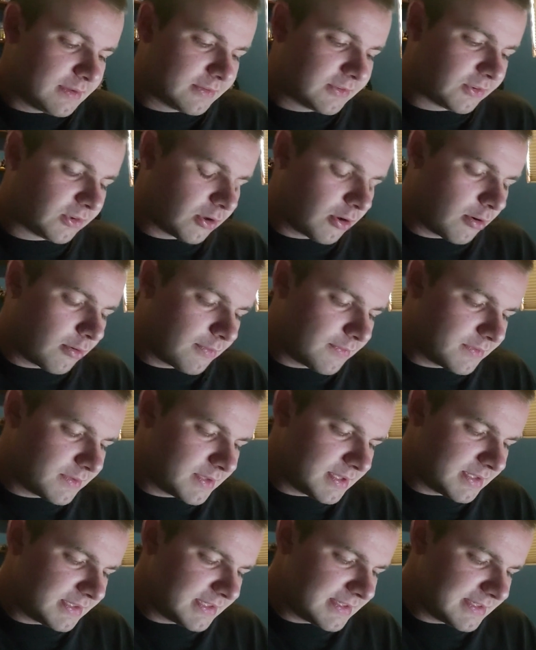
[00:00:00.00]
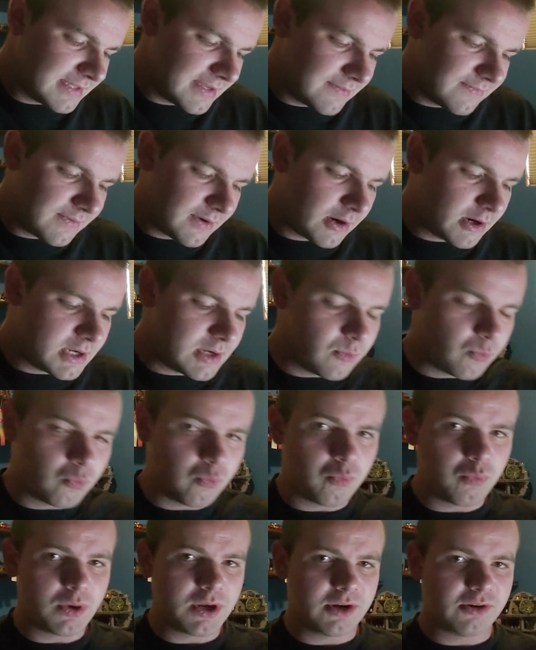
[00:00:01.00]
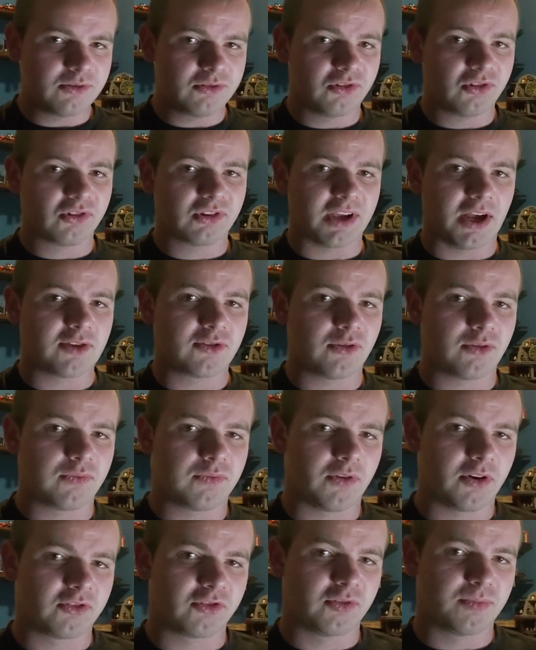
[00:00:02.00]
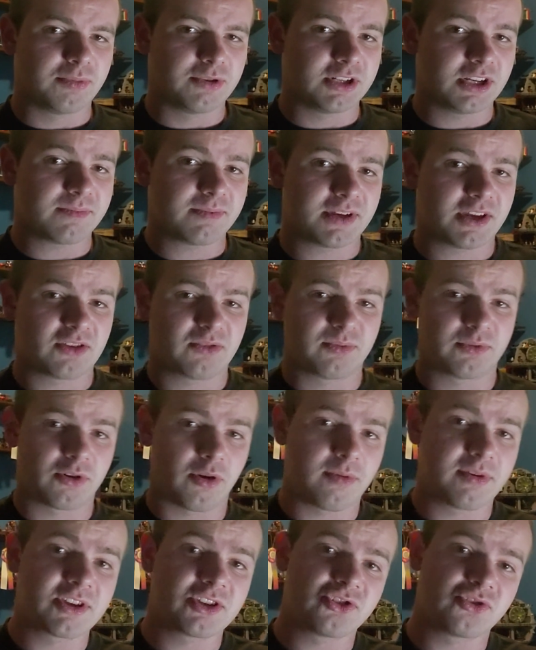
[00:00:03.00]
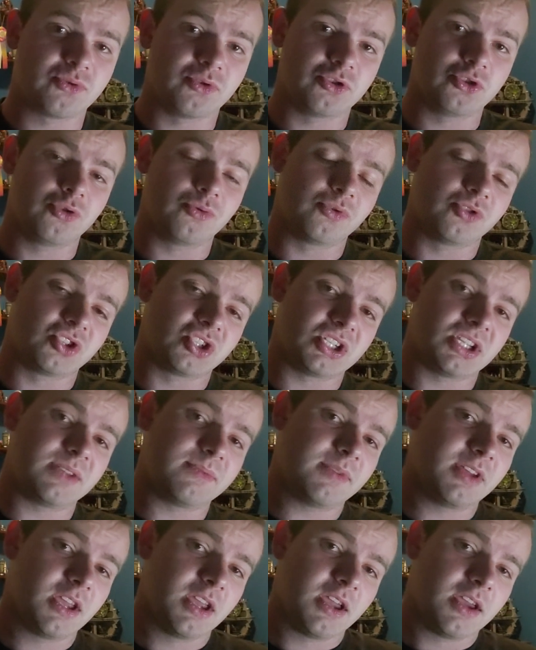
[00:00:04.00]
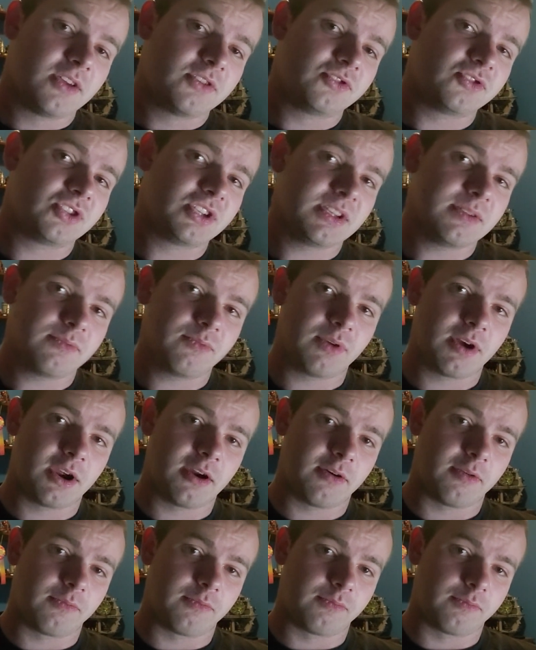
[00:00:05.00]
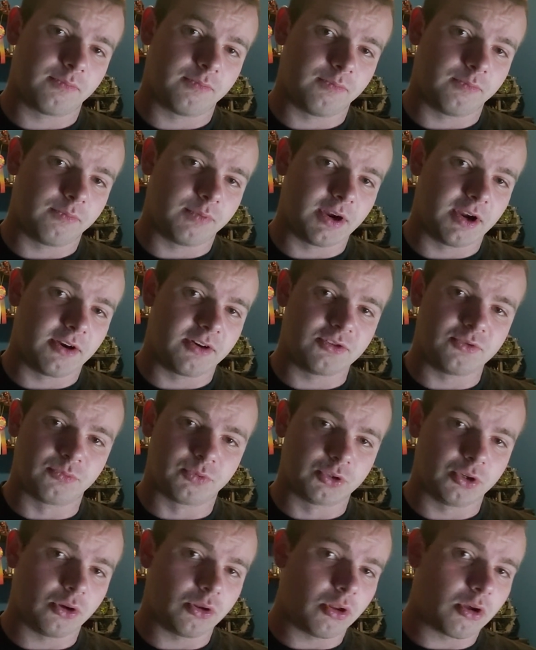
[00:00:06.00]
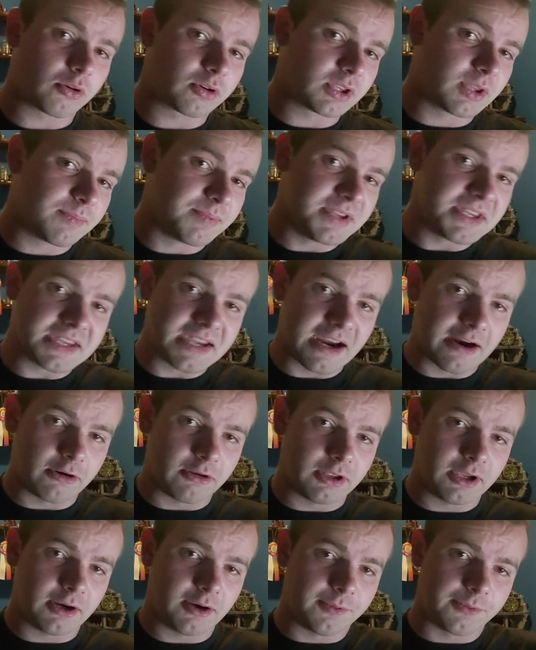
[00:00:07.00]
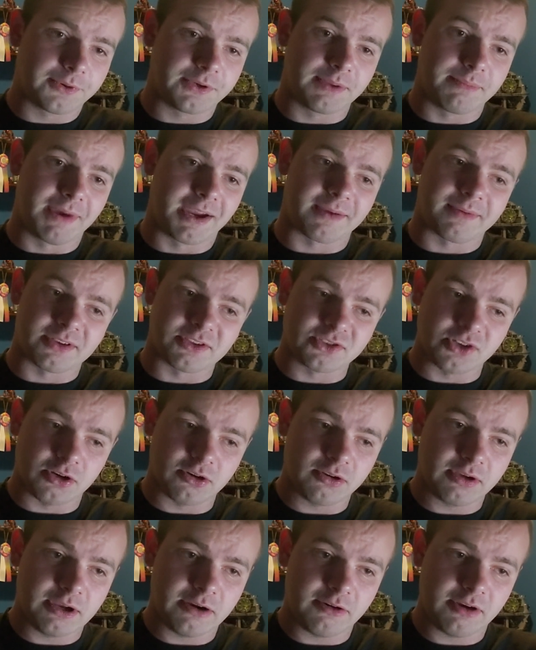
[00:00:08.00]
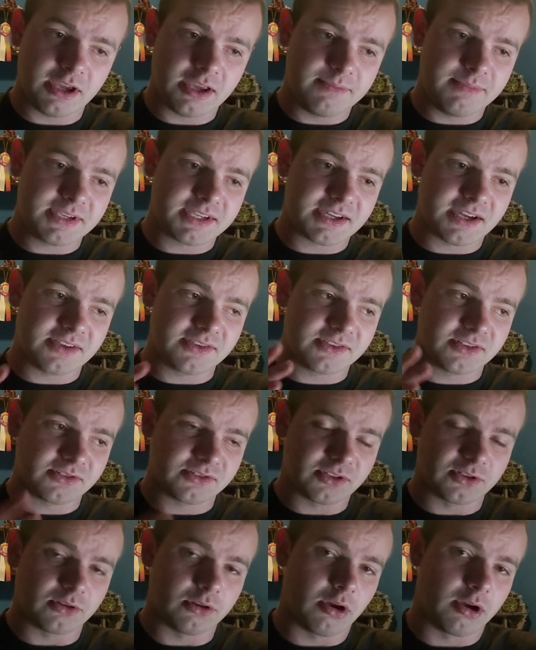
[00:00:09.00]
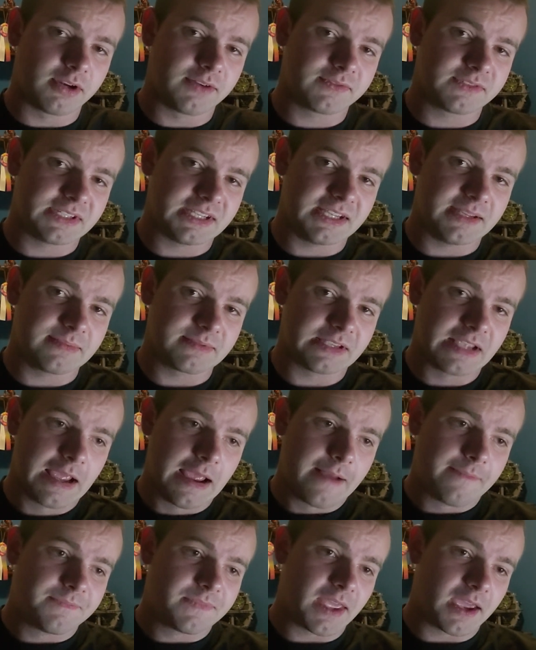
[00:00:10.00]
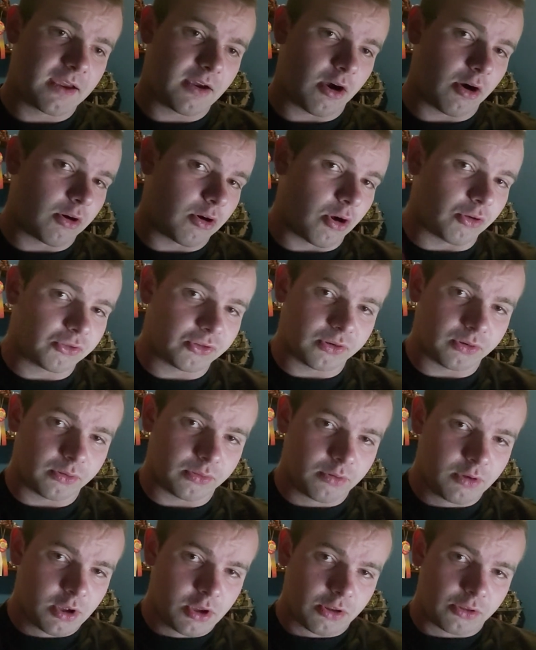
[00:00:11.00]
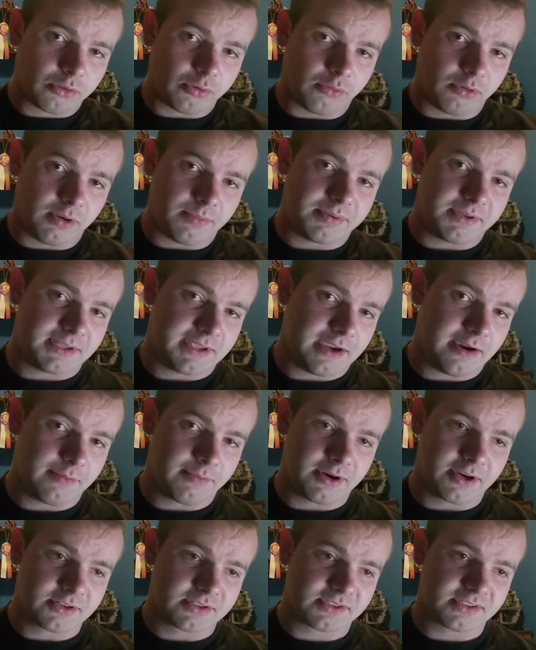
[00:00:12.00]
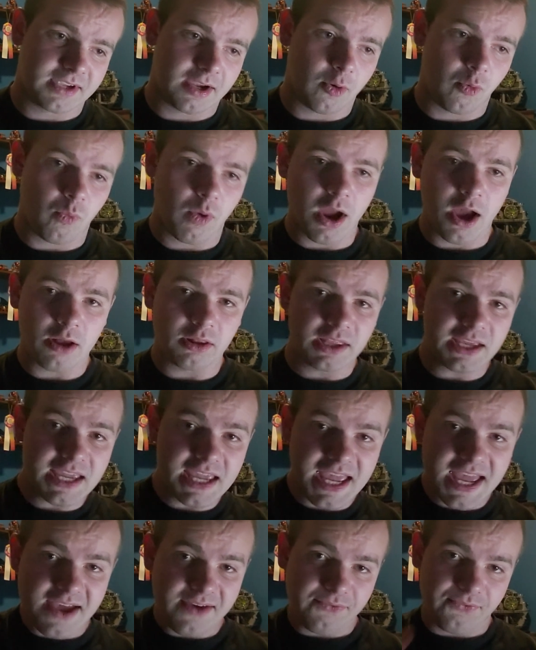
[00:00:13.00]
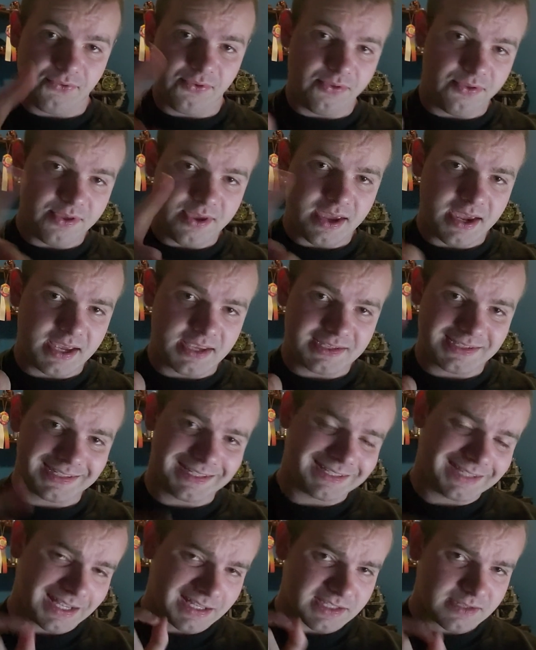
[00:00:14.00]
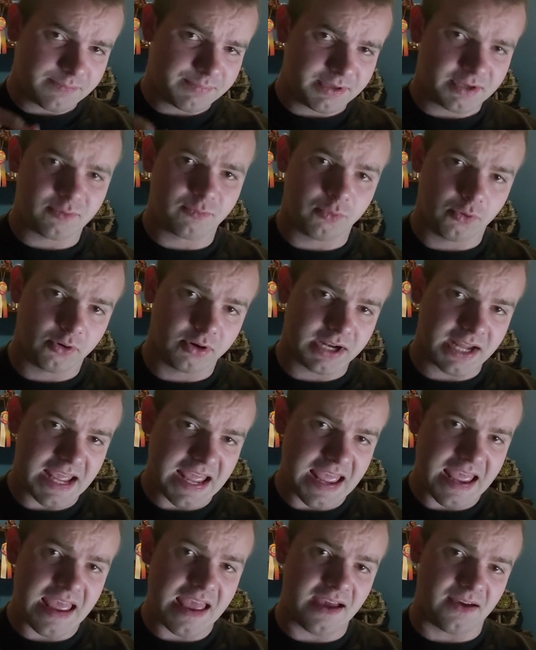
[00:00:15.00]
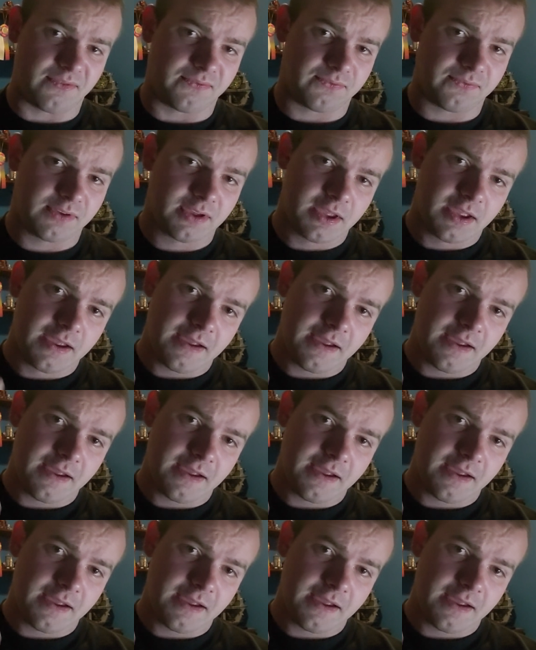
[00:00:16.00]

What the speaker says: So this is a very weird schedule for us to predict because we're going into a new regime where we're no longer the Pete Carroll era, we're in the Mike McDonald era, and because there's a lot of teams that are also thrown up in the air where it's like, well, if this, and that's a big word, if.